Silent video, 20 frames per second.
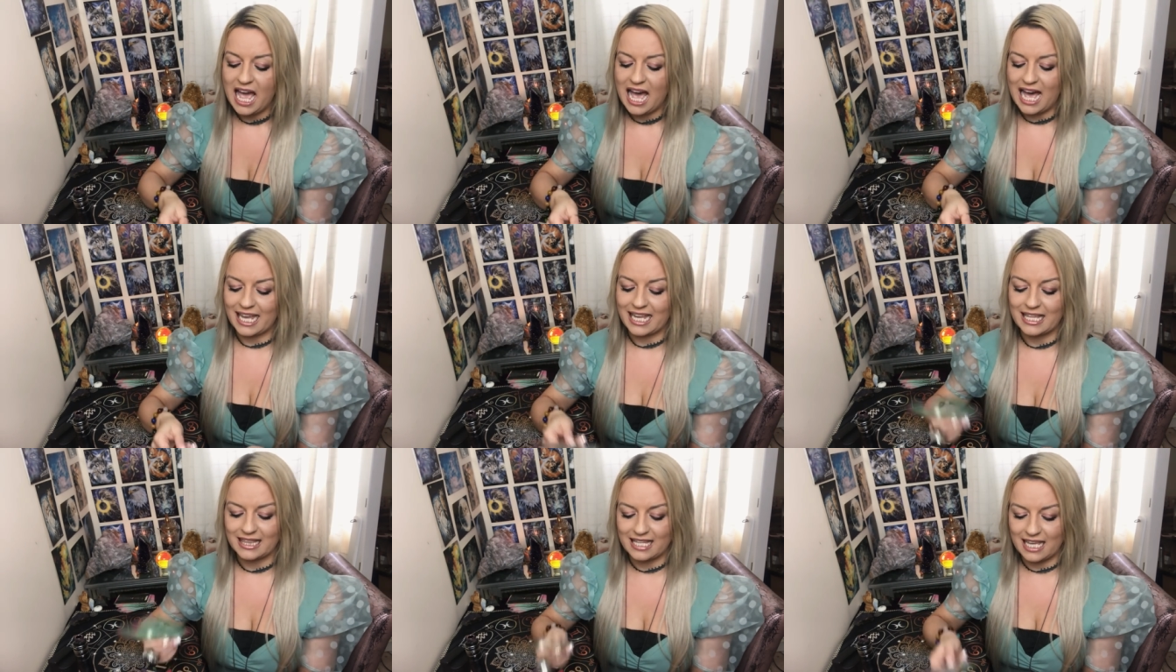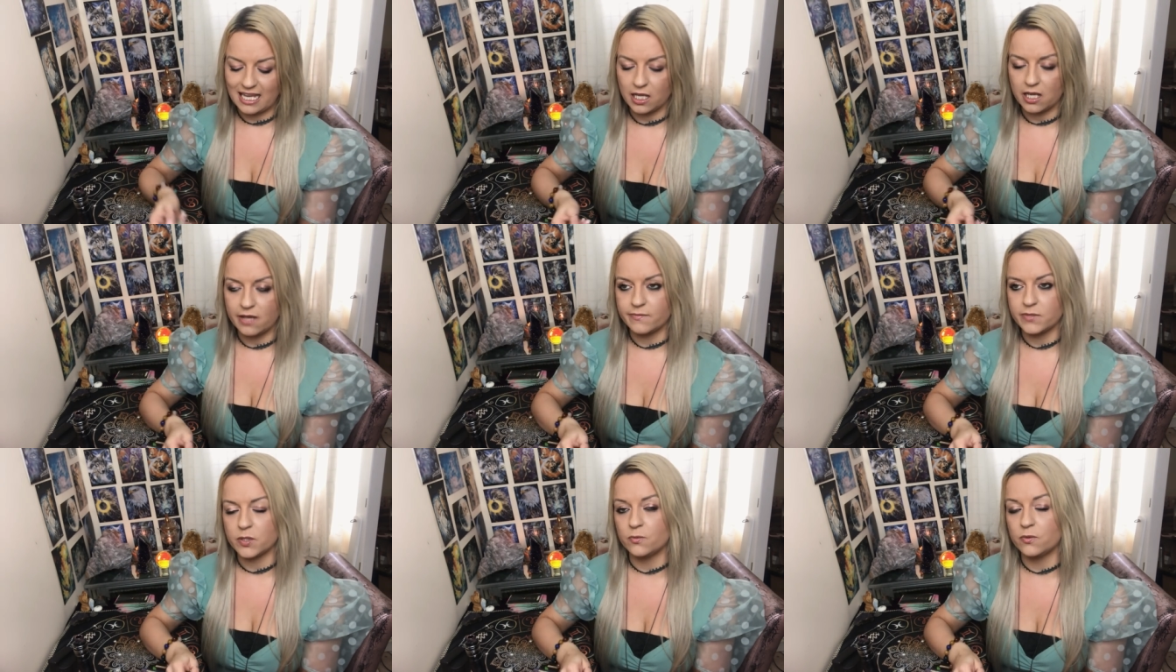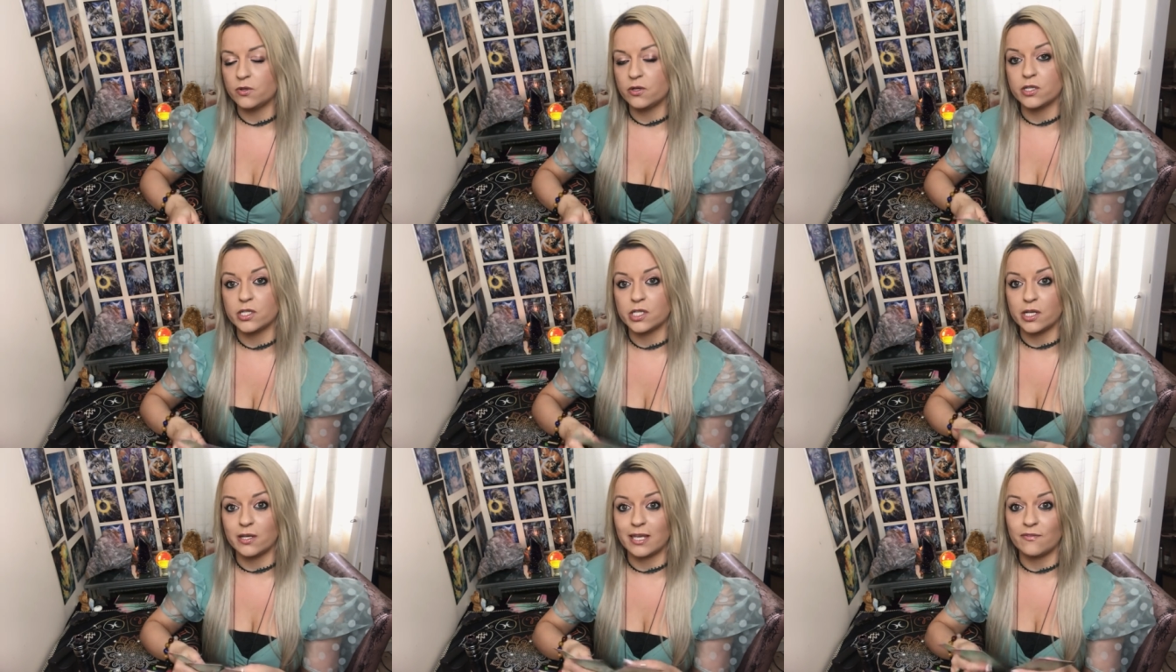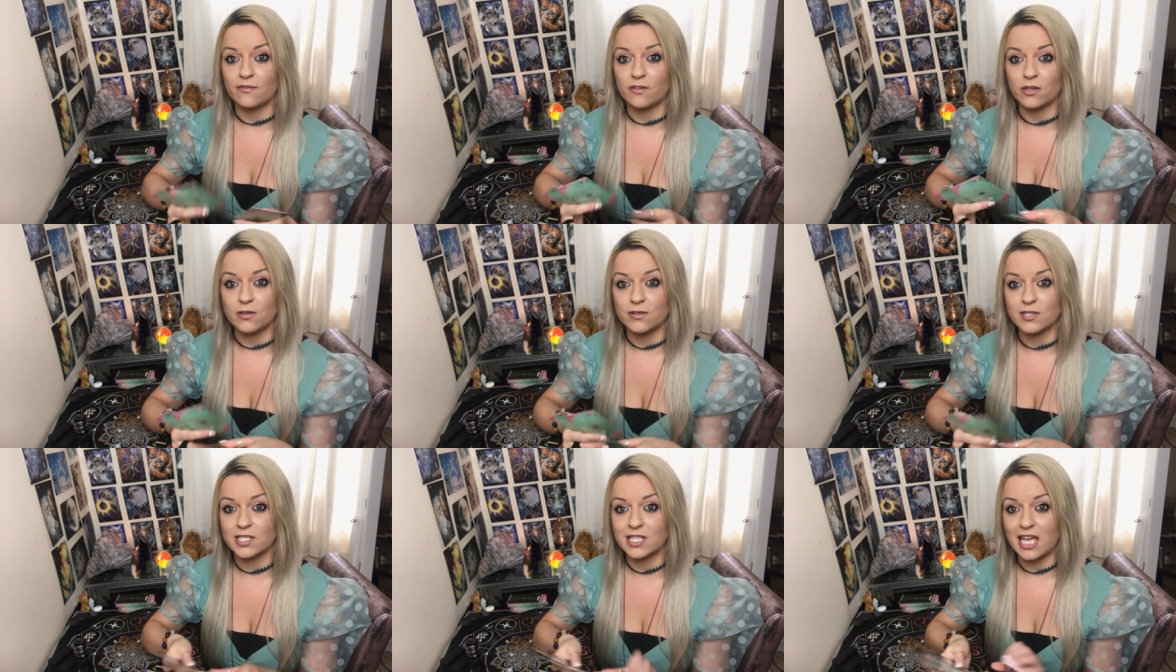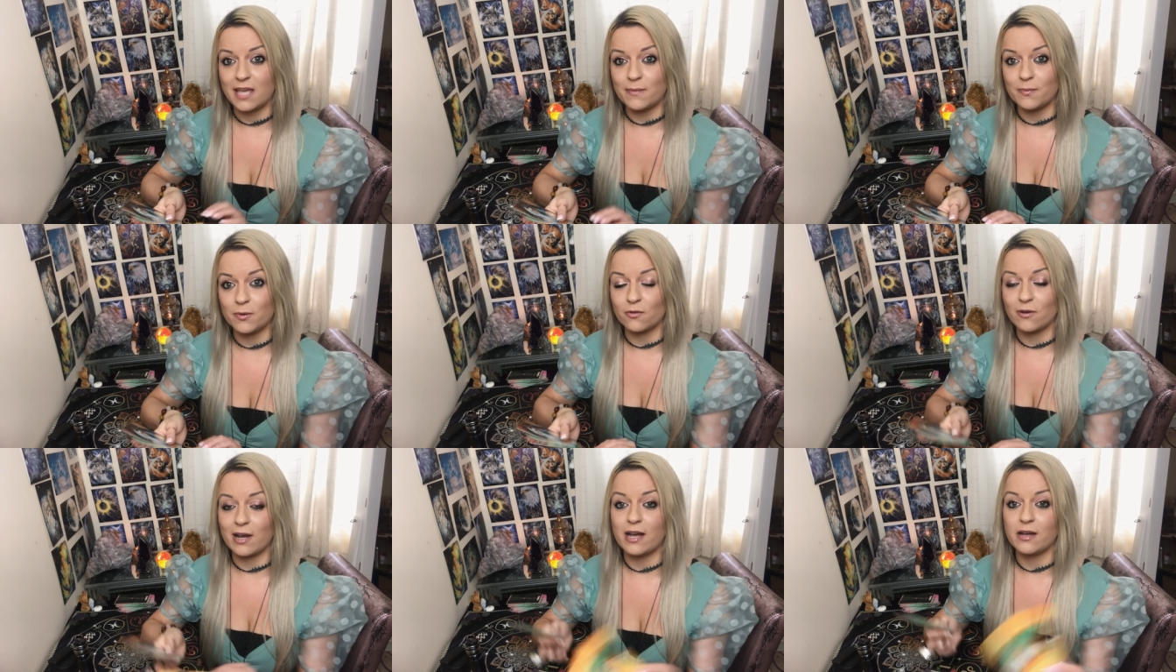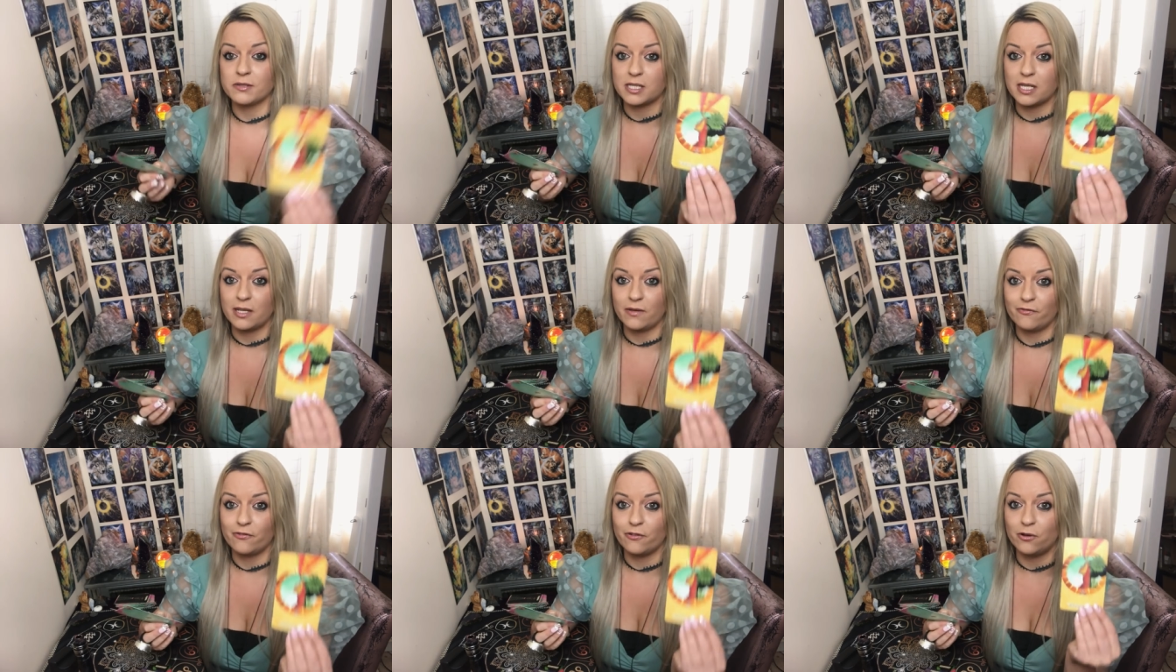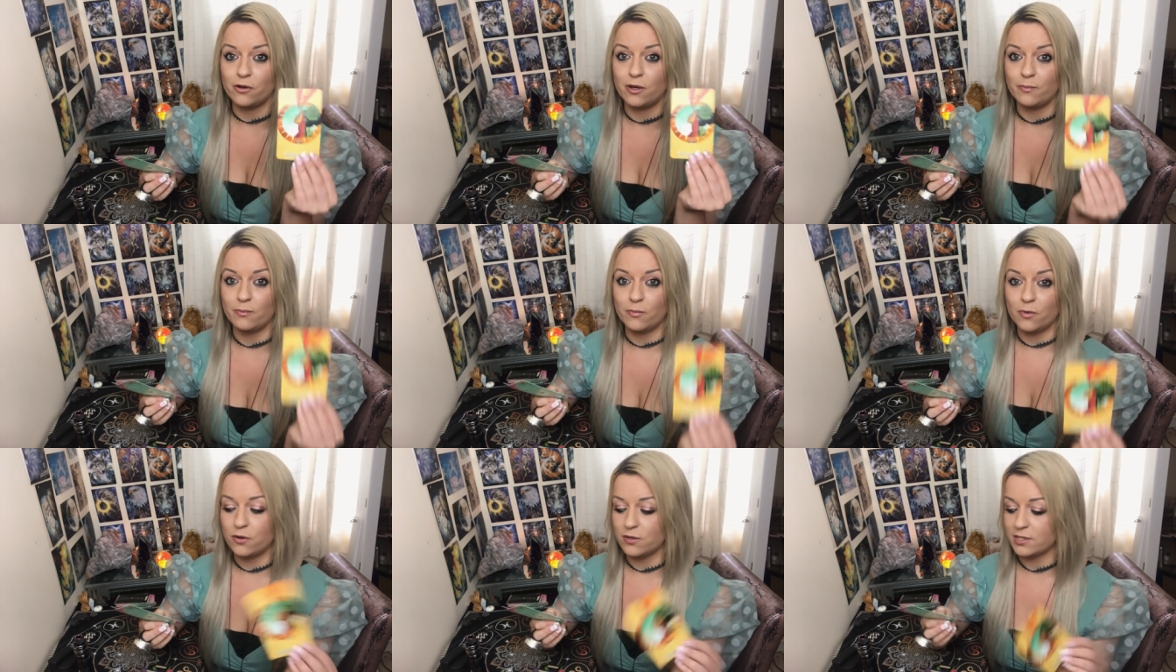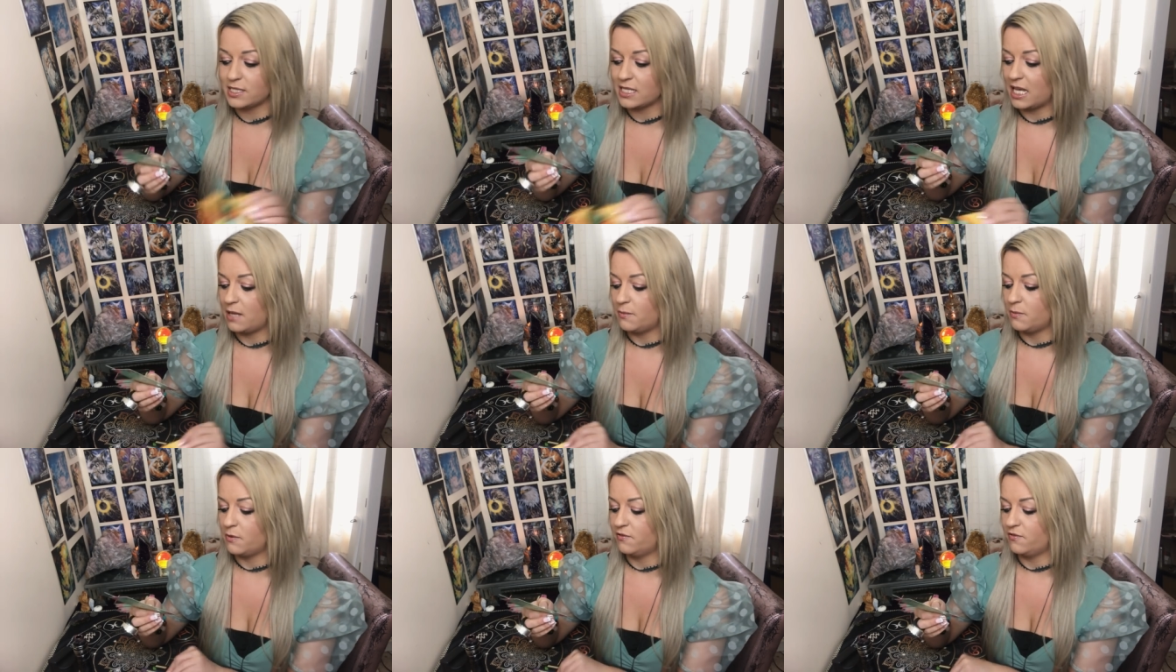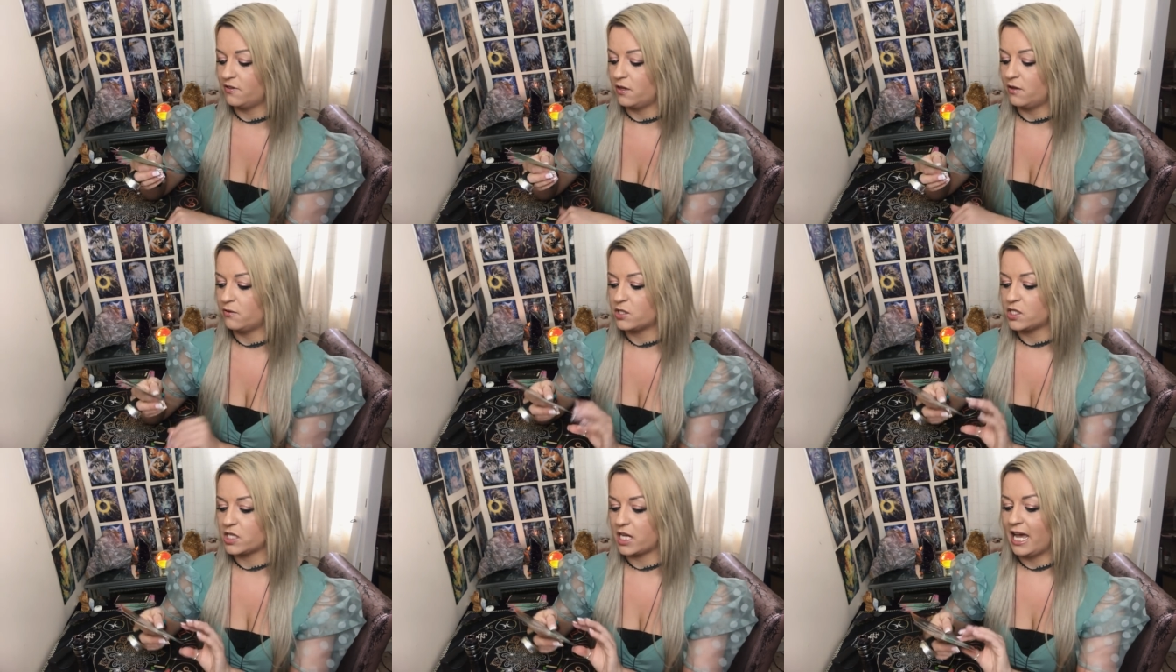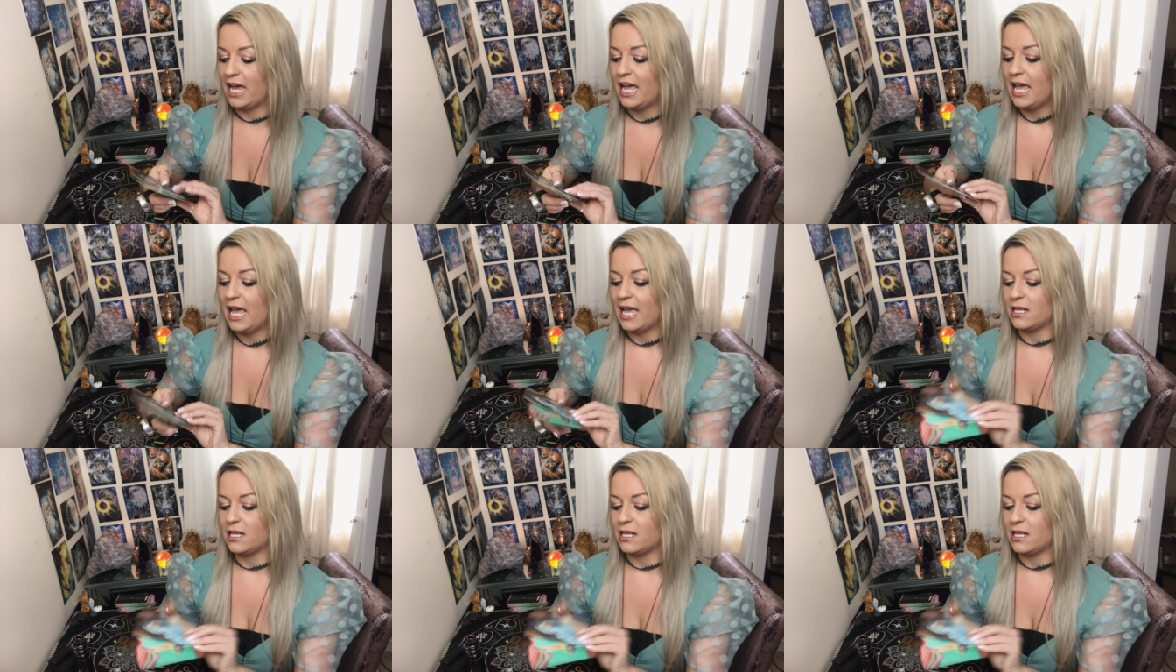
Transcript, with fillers: I can then come towards you, giving you stable grounding for a more stable future,